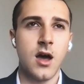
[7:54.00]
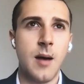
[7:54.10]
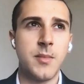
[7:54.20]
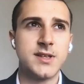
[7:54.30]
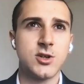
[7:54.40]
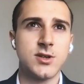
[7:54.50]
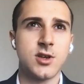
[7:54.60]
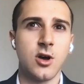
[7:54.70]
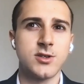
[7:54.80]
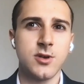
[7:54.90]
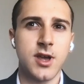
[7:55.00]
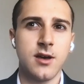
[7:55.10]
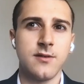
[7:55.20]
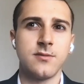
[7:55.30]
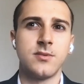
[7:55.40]
I mean, so it's also,
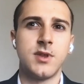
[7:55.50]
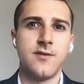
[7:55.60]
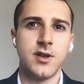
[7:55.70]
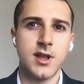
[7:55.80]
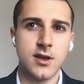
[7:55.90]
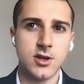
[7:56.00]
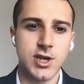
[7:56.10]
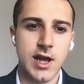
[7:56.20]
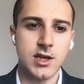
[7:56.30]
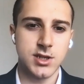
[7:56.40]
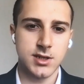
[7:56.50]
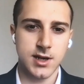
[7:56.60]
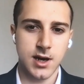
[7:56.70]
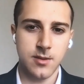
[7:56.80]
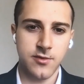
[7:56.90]
definitely a challenging
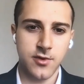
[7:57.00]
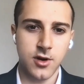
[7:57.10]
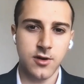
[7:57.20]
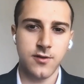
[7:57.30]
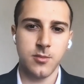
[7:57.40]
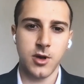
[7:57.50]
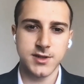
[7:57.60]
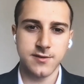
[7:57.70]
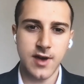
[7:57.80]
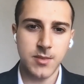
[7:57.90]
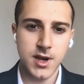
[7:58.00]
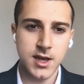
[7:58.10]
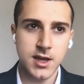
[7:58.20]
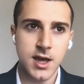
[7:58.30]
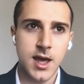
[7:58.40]
time for
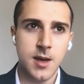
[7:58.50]
multifamily